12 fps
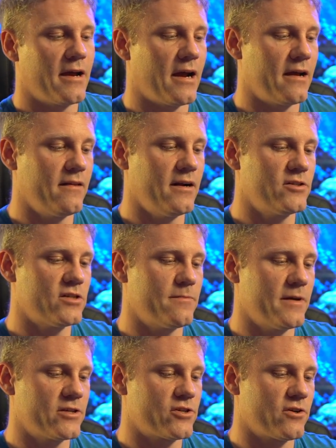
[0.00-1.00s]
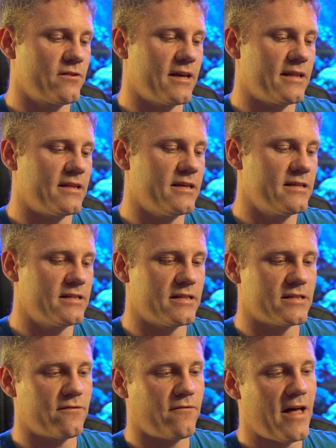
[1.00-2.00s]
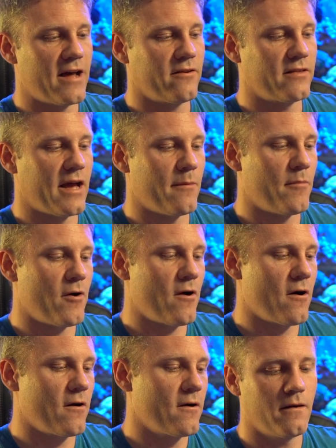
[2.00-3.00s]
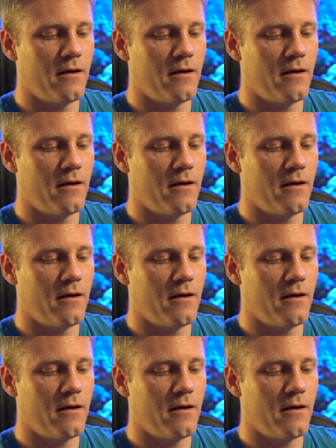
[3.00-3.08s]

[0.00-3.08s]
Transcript: And then I just make sure that this is flat on that bar